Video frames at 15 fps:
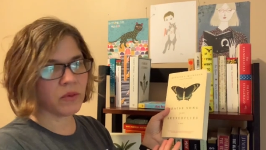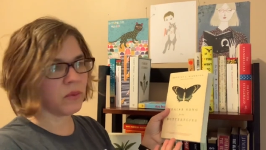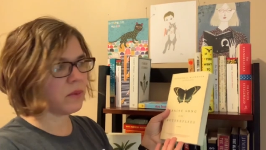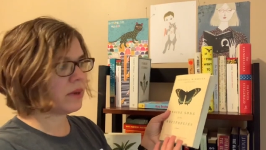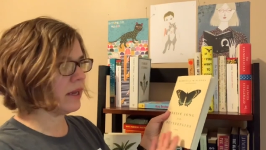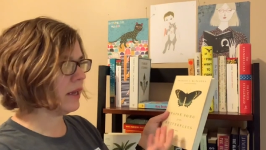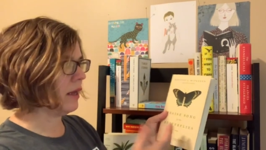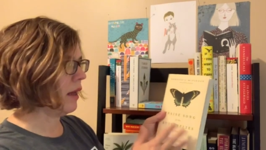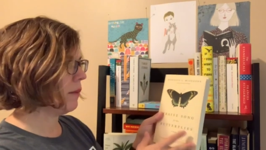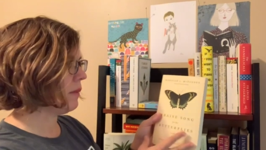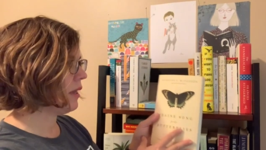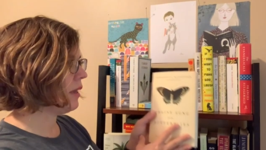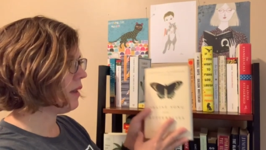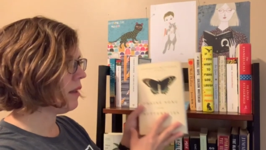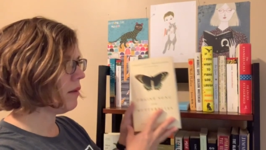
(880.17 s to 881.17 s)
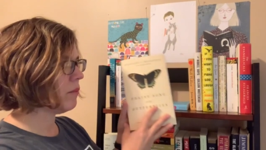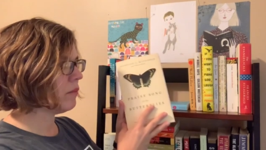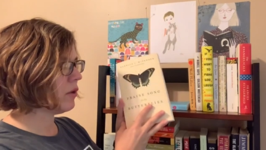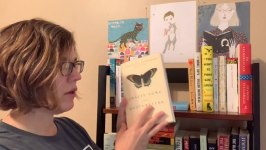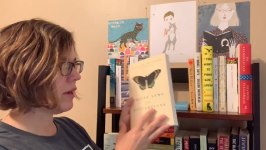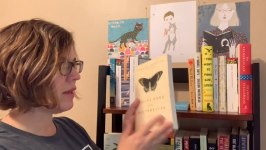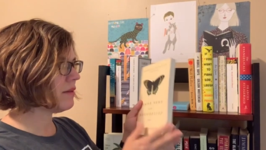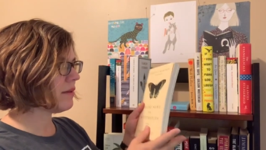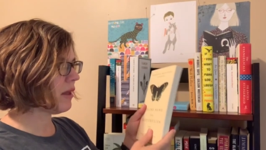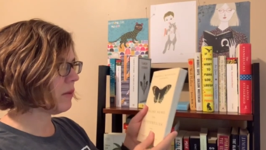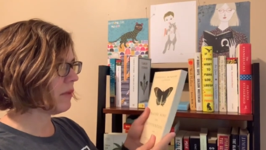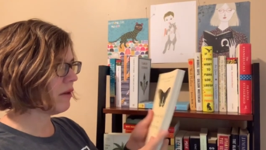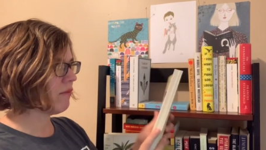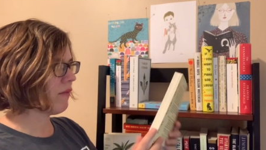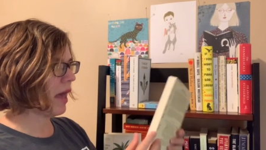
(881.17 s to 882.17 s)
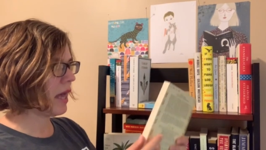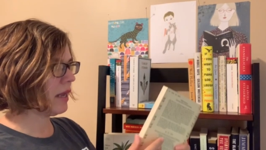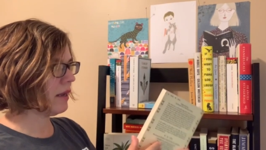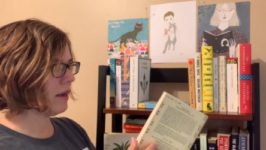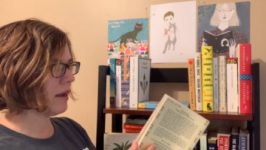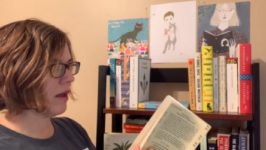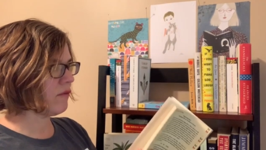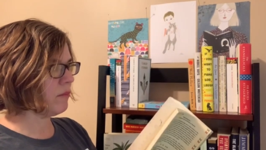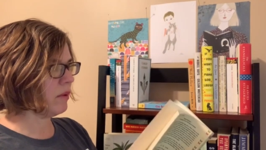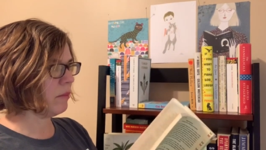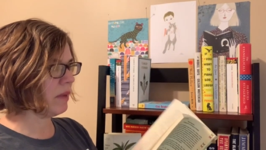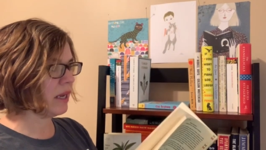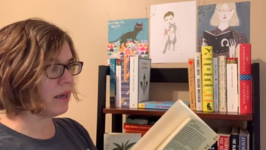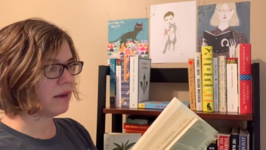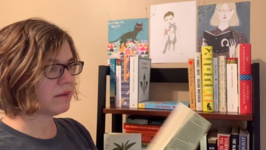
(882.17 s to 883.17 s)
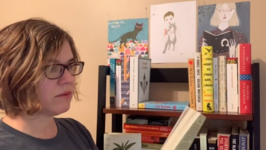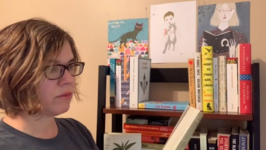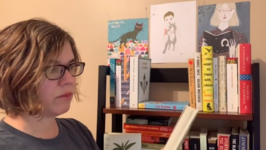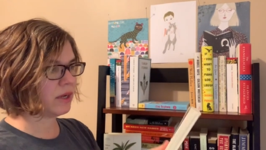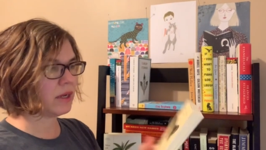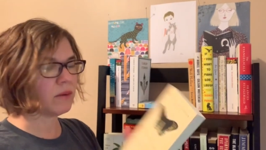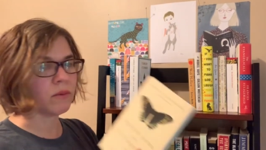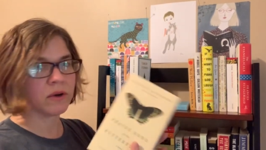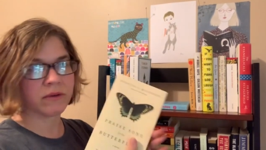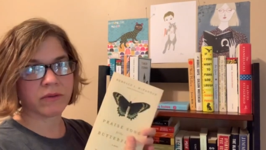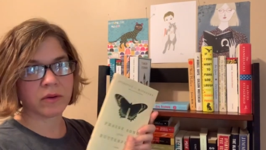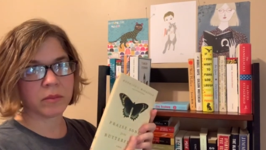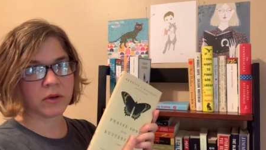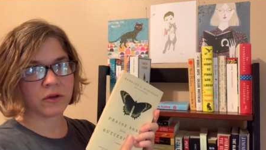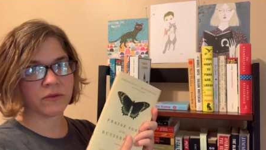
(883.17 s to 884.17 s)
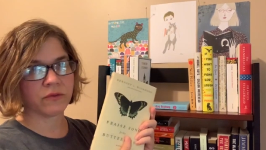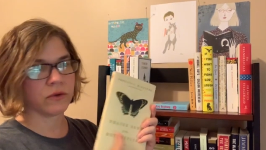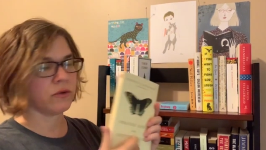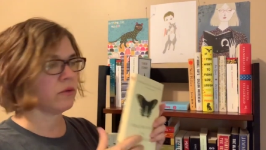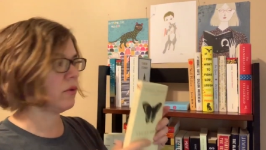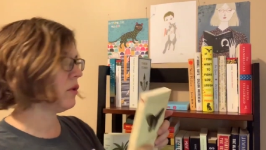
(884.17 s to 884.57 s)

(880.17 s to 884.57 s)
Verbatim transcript: point, I mean, Bernice L. McFadden, I've been meaning to read one of her books for two